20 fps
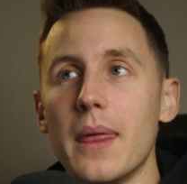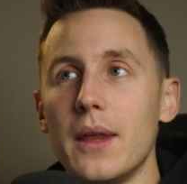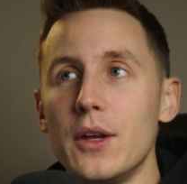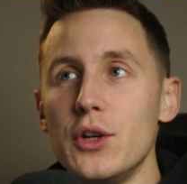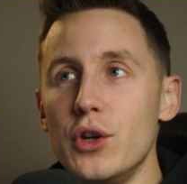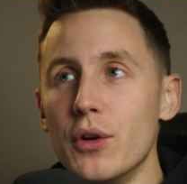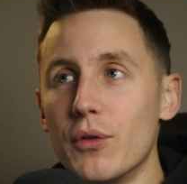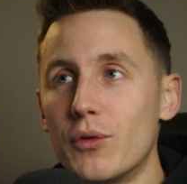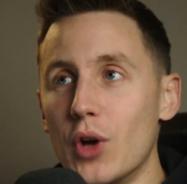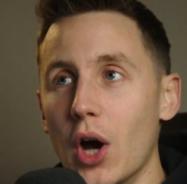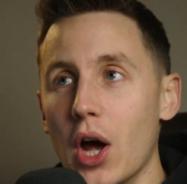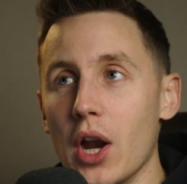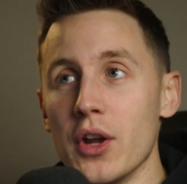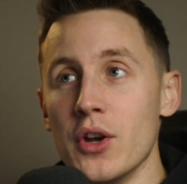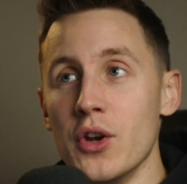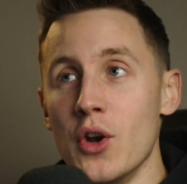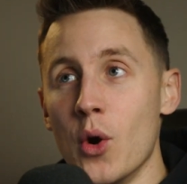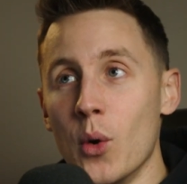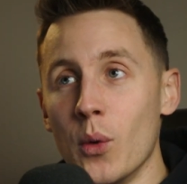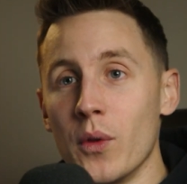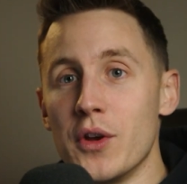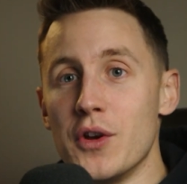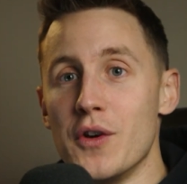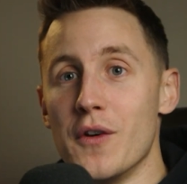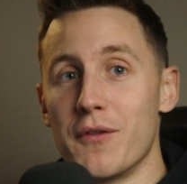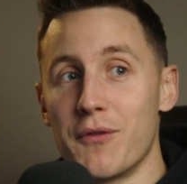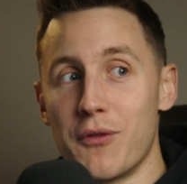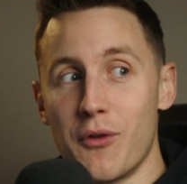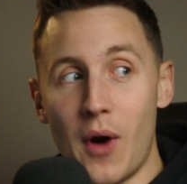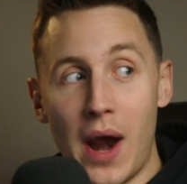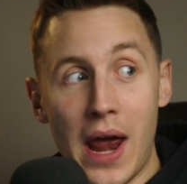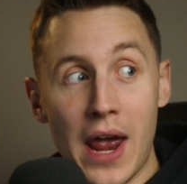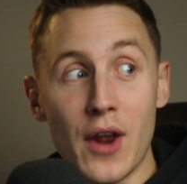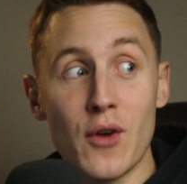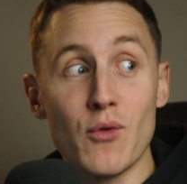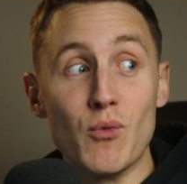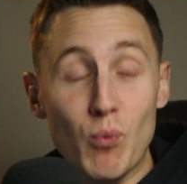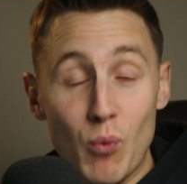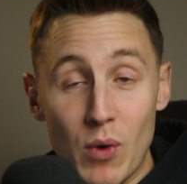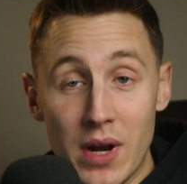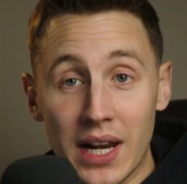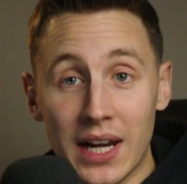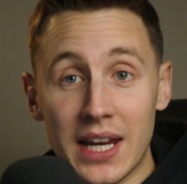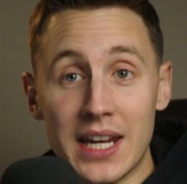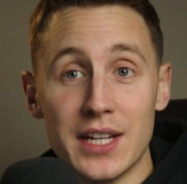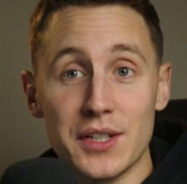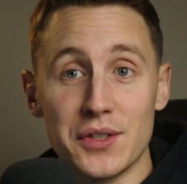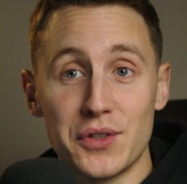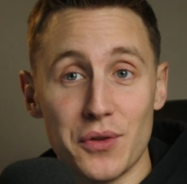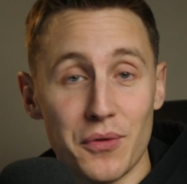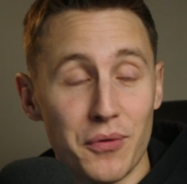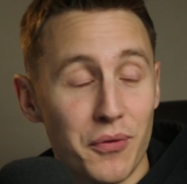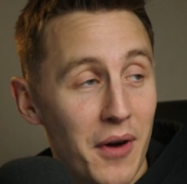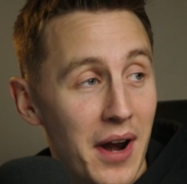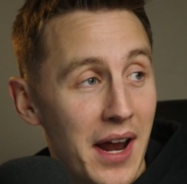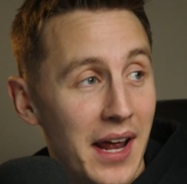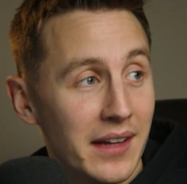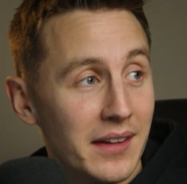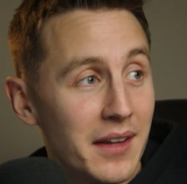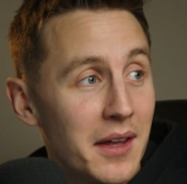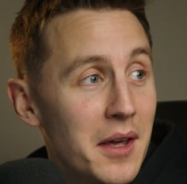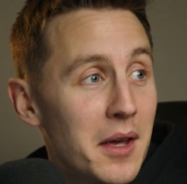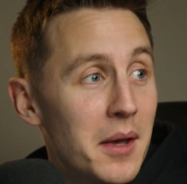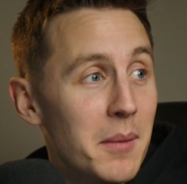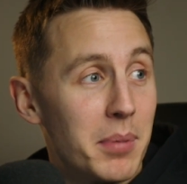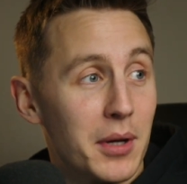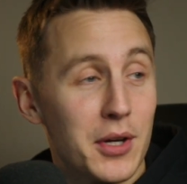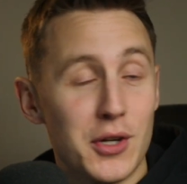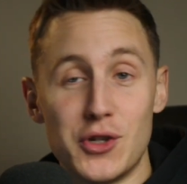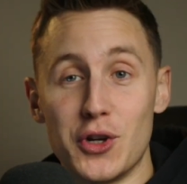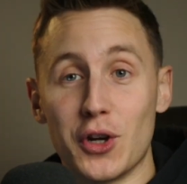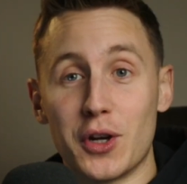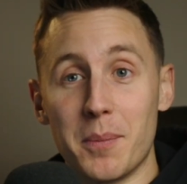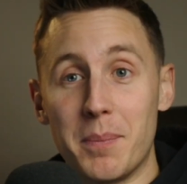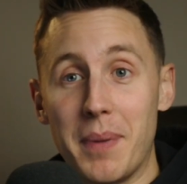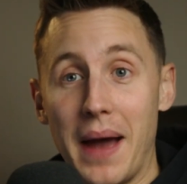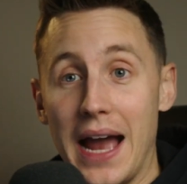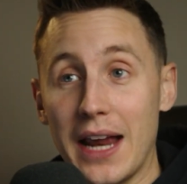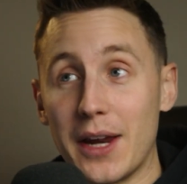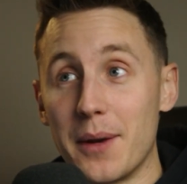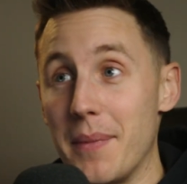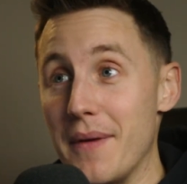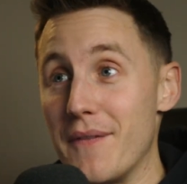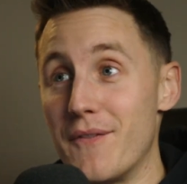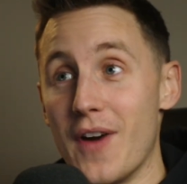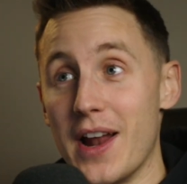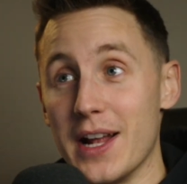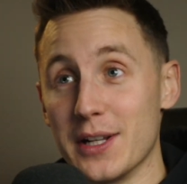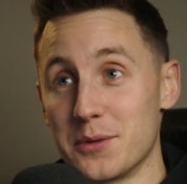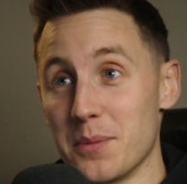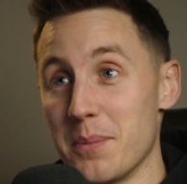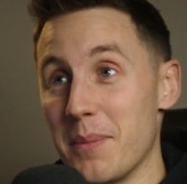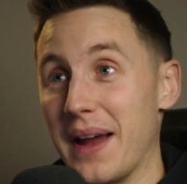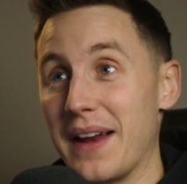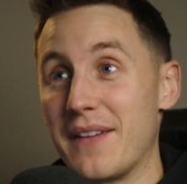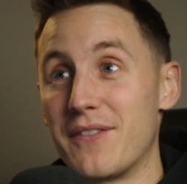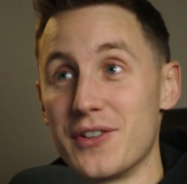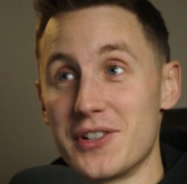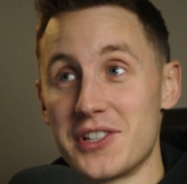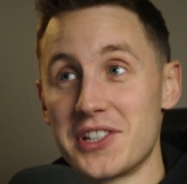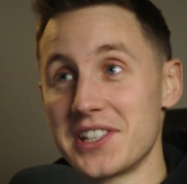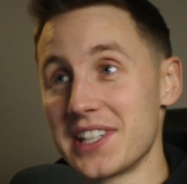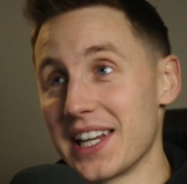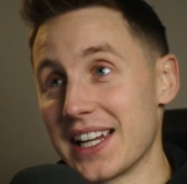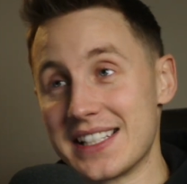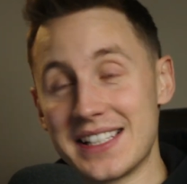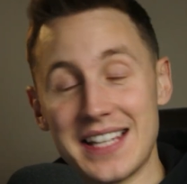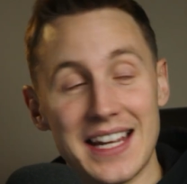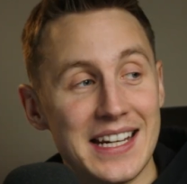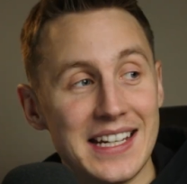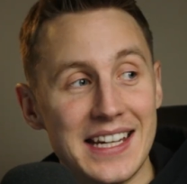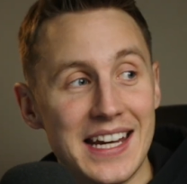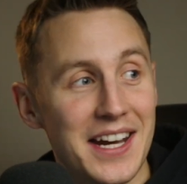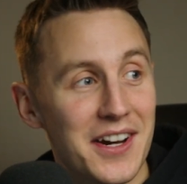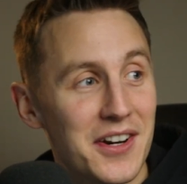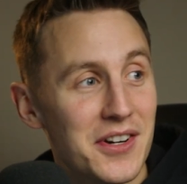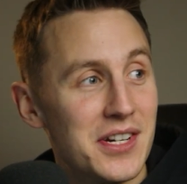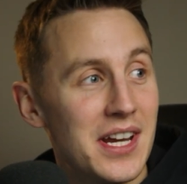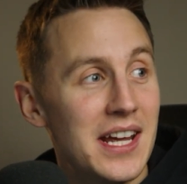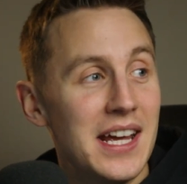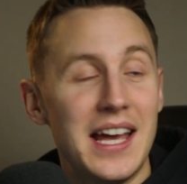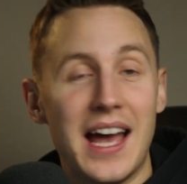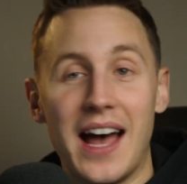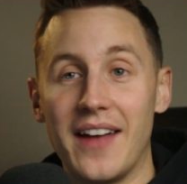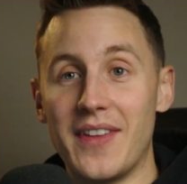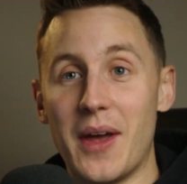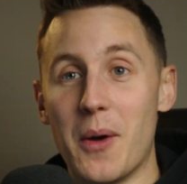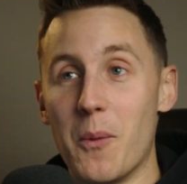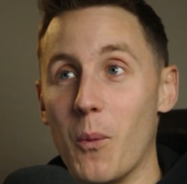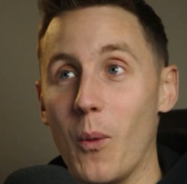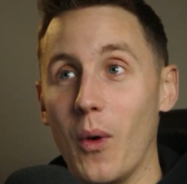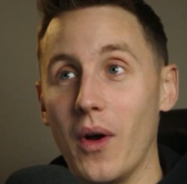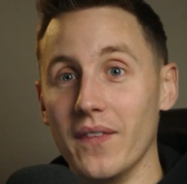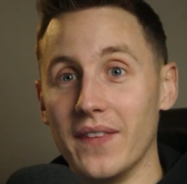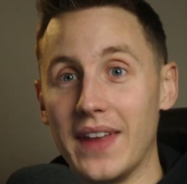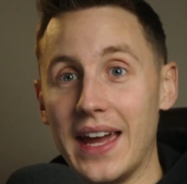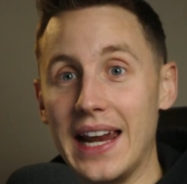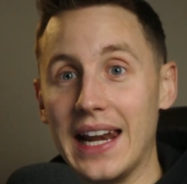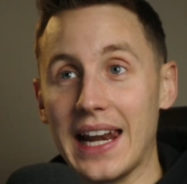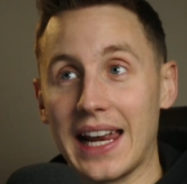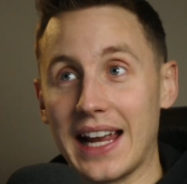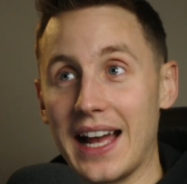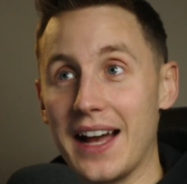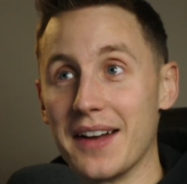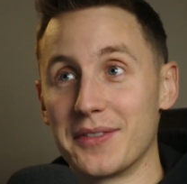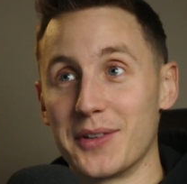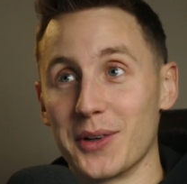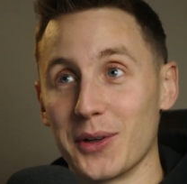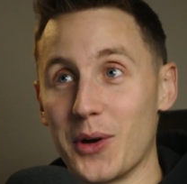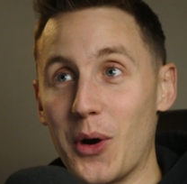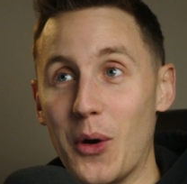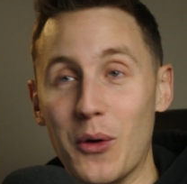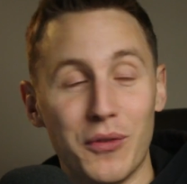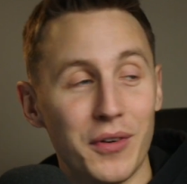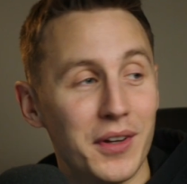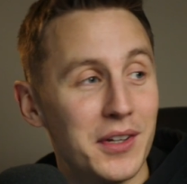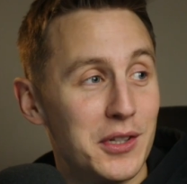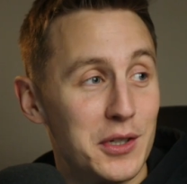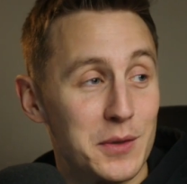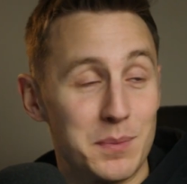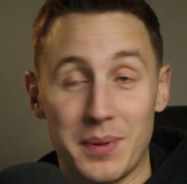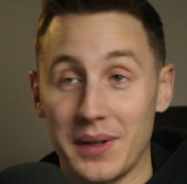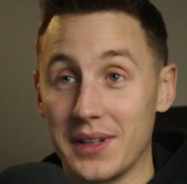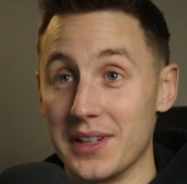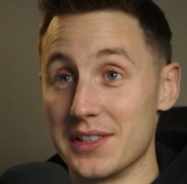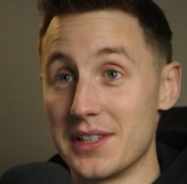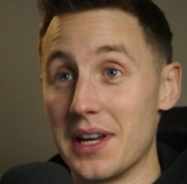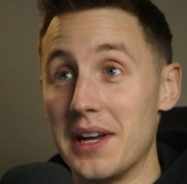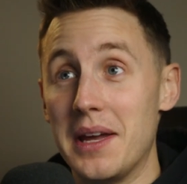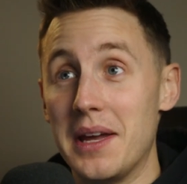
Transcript: you've got to know that your friend really is your friend, because I could be friends with Mike for 16 years, and then one day, like after COVID, just because